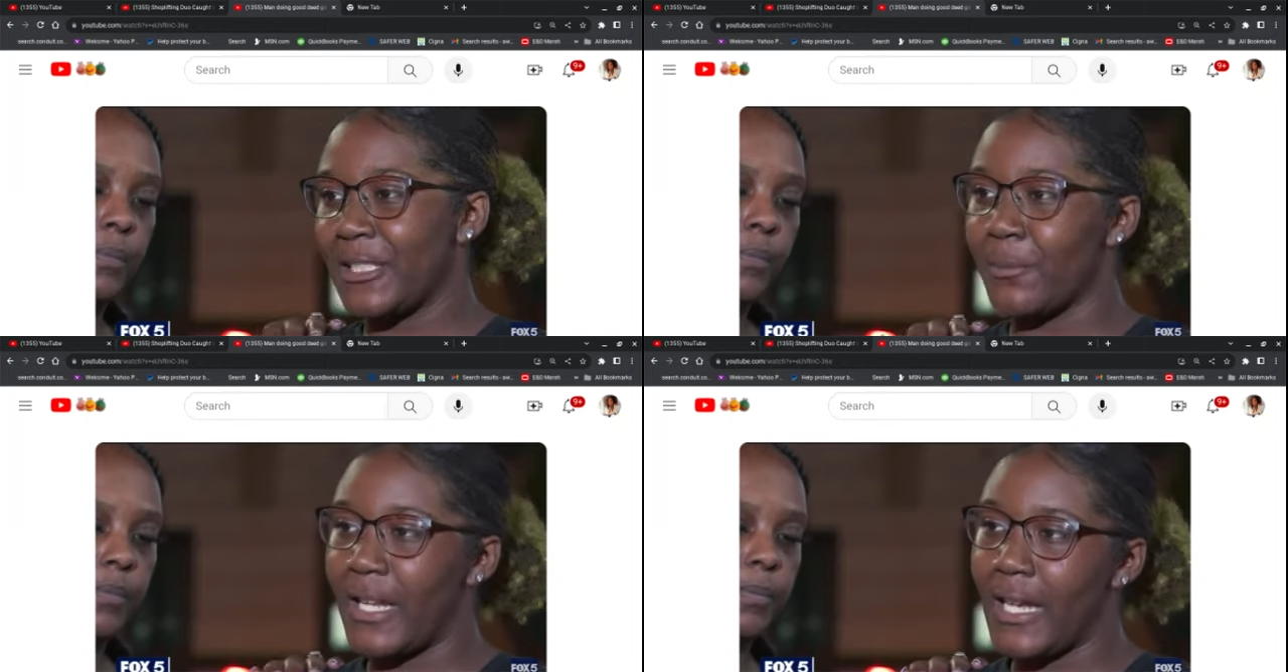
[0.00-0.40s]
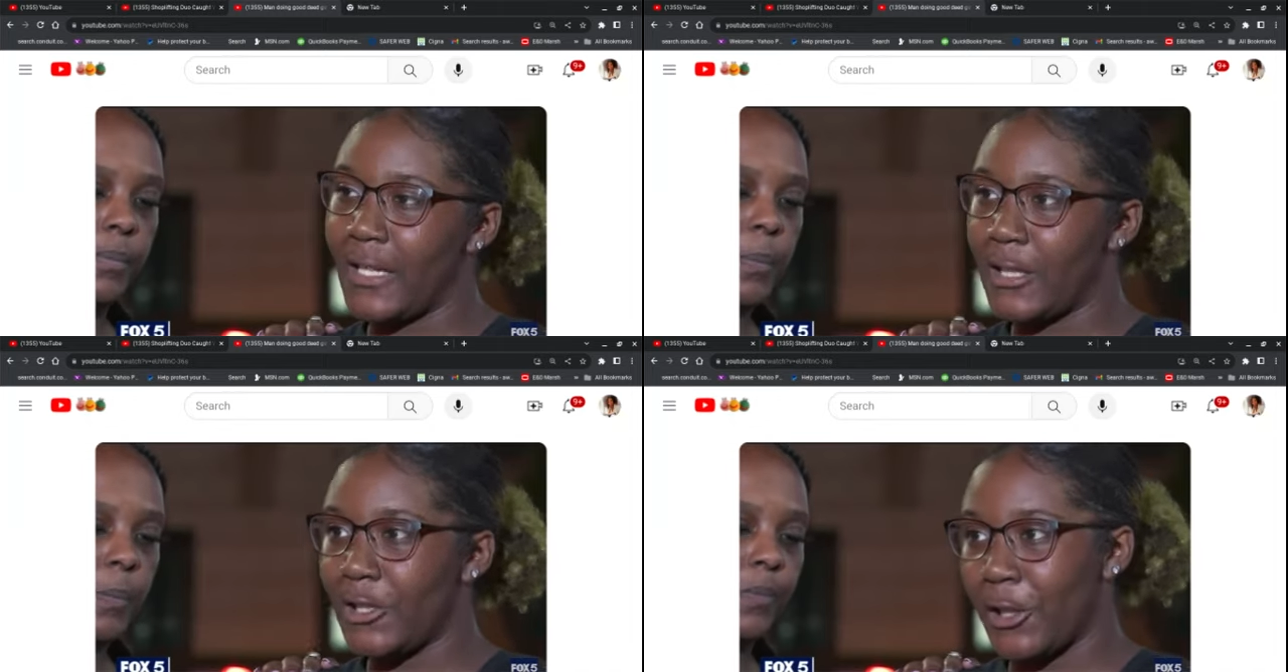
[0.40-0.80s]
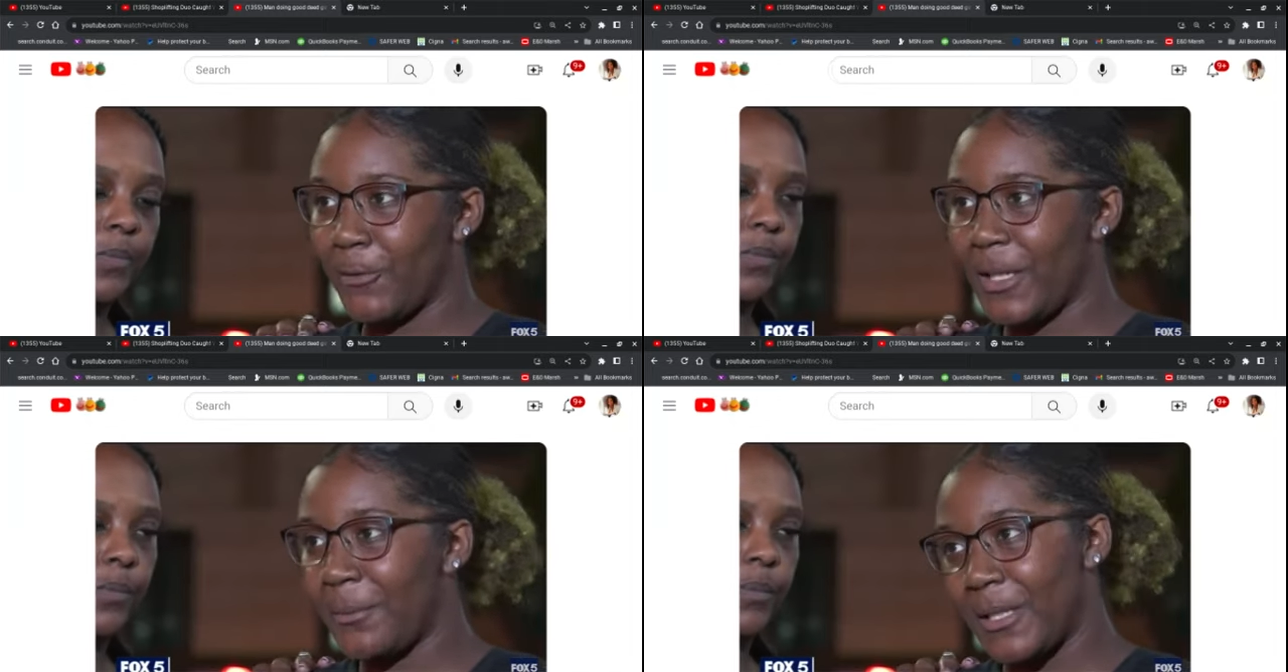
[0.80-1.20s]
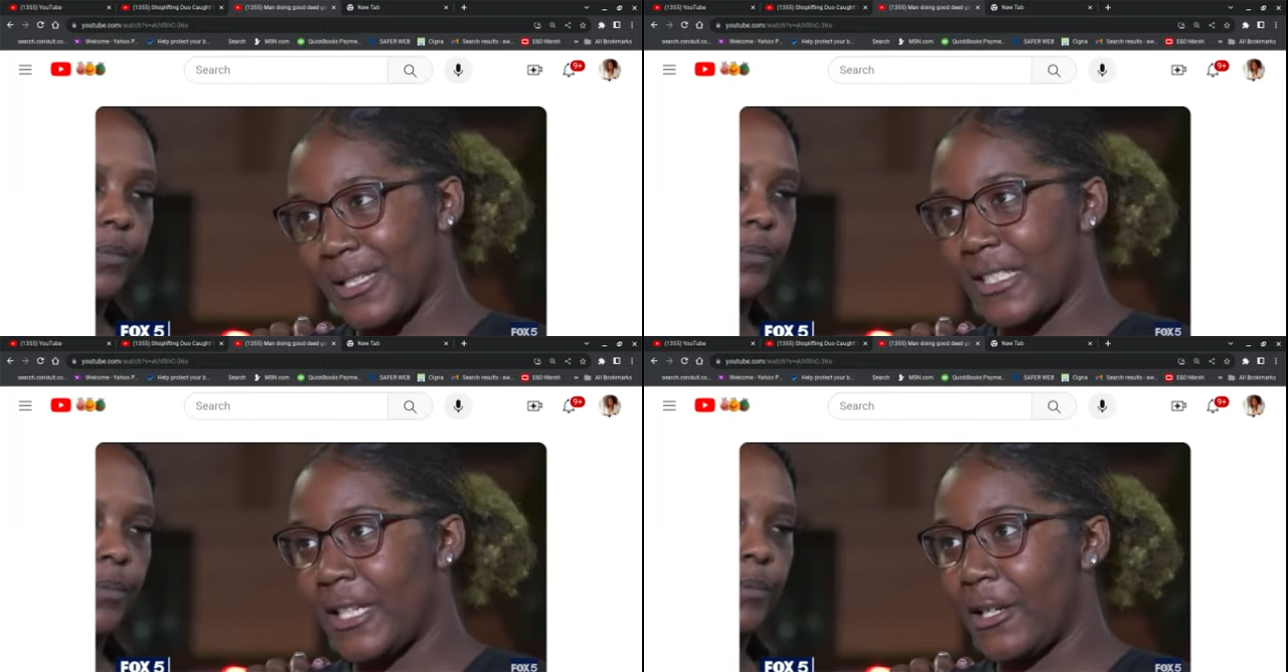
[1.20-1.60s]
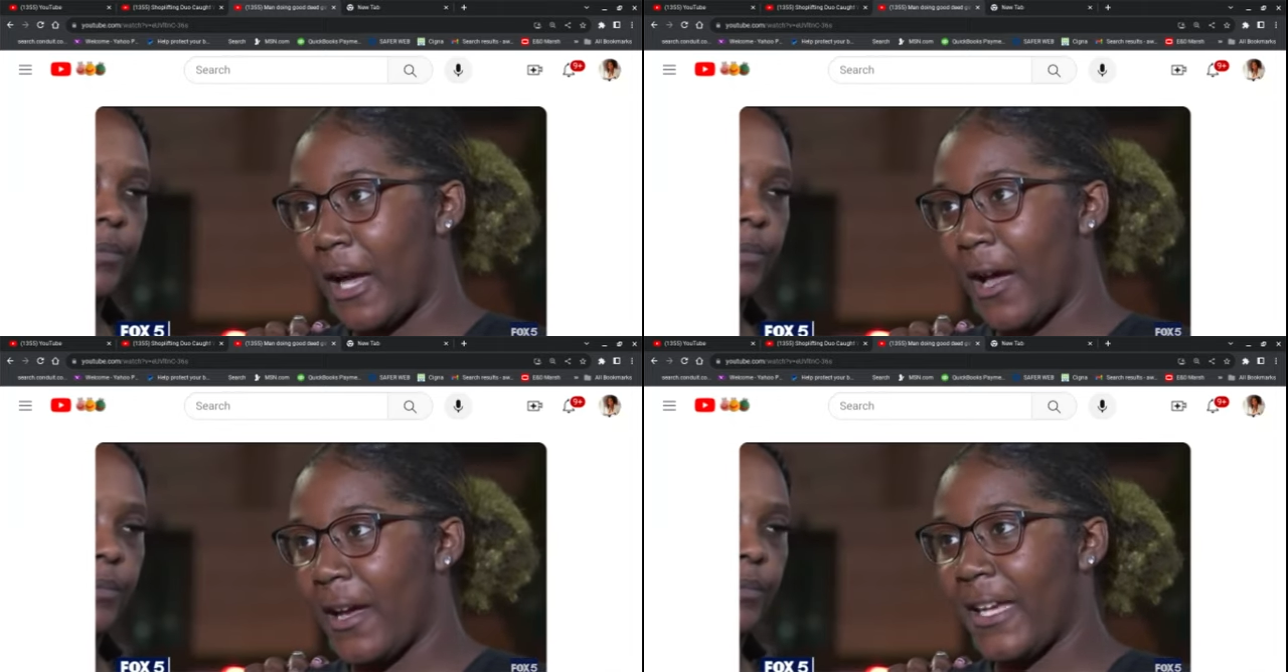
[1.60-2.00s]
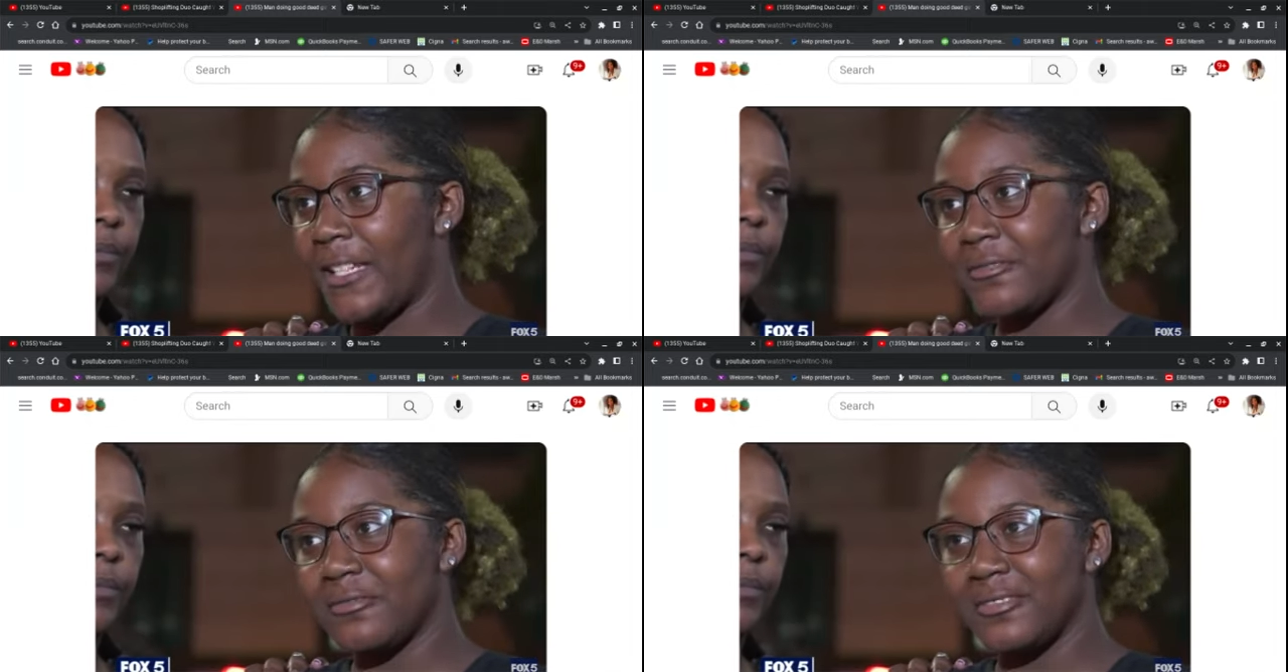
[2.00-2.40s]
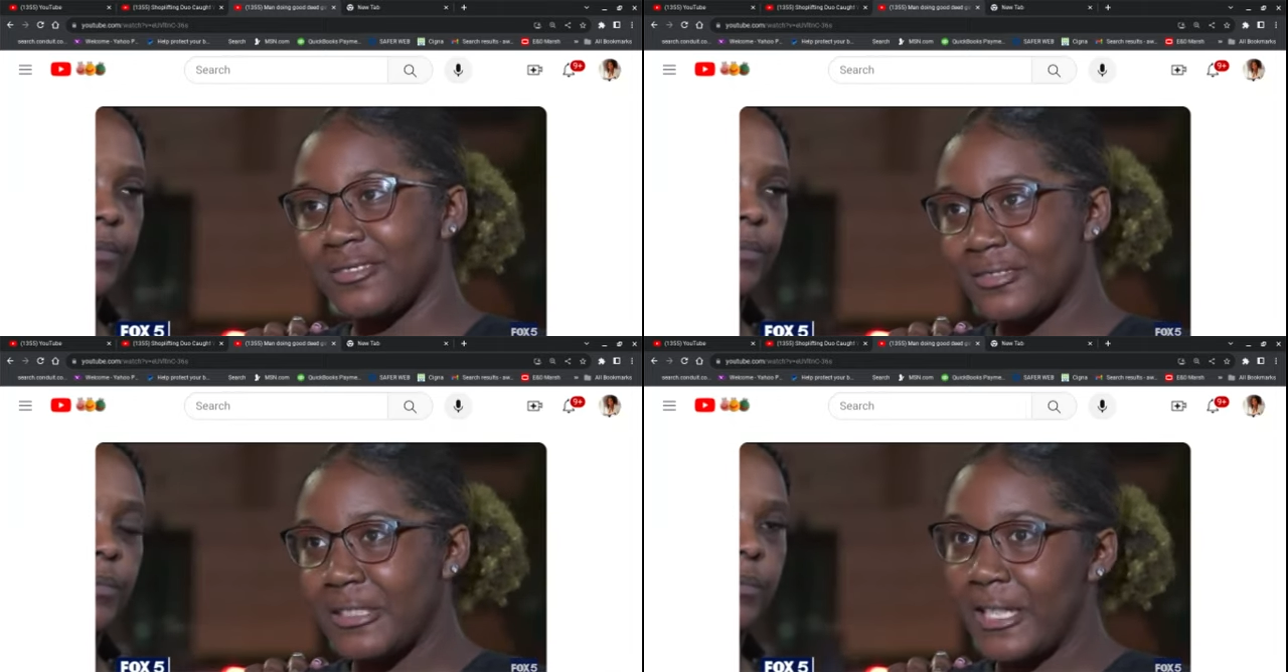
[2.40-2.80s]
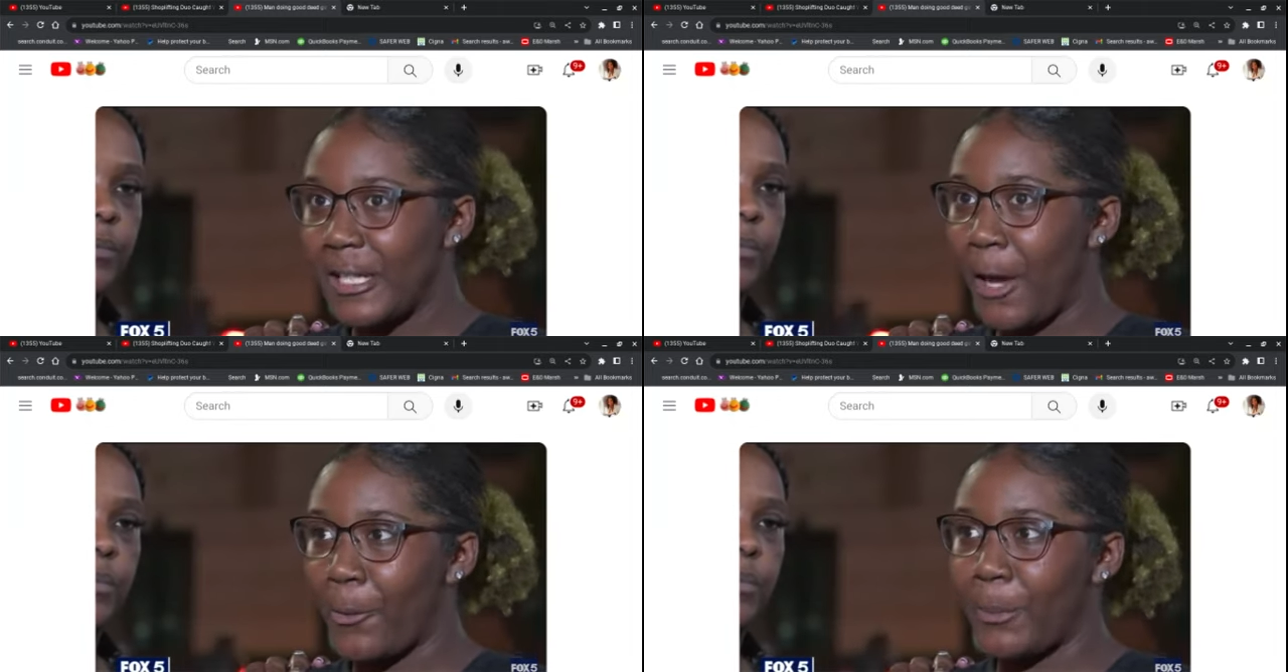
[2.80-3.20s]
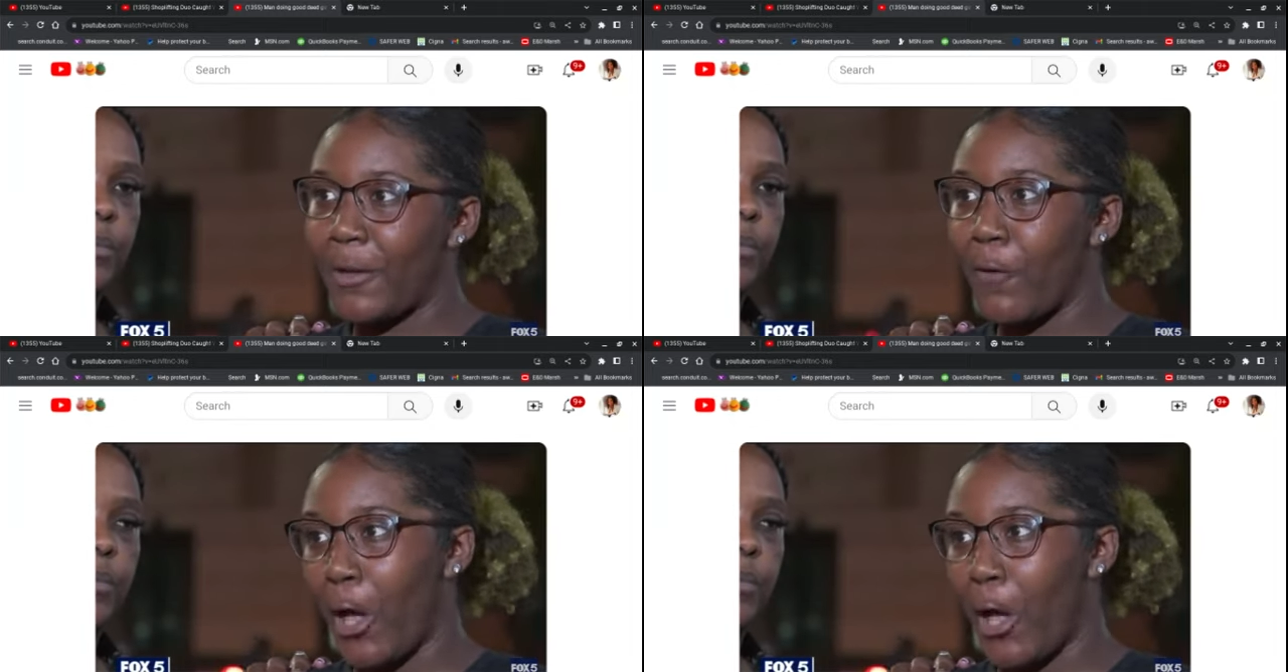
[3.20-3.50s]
because my dad didn't deserve it because he could have died and then I would have been